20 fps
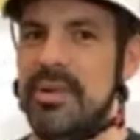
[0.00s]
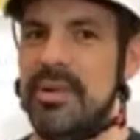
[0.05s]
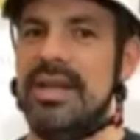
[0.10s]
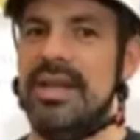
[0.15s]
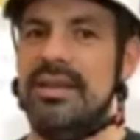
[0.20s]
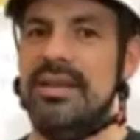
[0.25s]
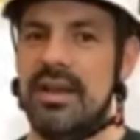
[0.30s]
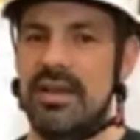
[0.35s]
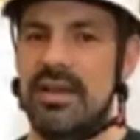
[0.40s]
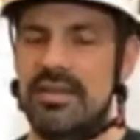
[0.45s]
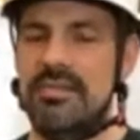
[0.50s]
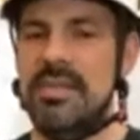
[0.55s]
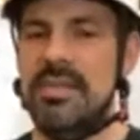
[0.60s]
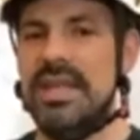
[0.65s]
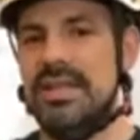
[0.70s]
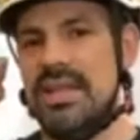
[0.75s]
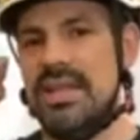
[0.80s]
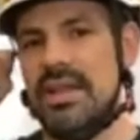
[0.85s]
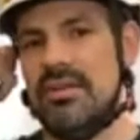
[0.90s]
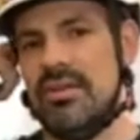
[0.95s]
it does
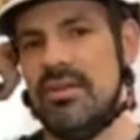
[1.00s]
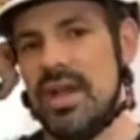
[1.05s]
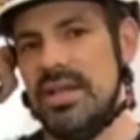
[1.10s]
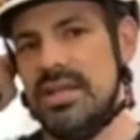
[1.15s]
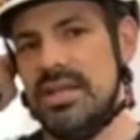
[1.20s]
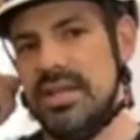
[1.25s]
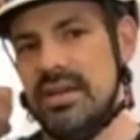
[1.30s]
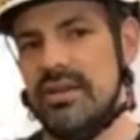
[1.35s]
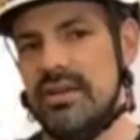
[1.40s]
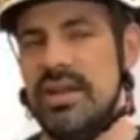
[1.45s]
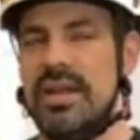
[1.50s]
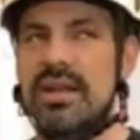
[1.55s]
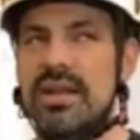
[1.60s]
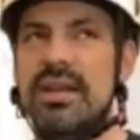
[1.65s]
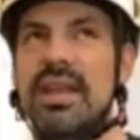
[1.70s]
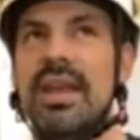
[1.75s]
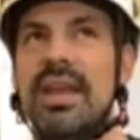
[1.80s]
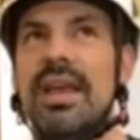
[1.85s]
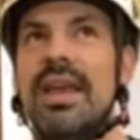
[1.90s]
meet that criterion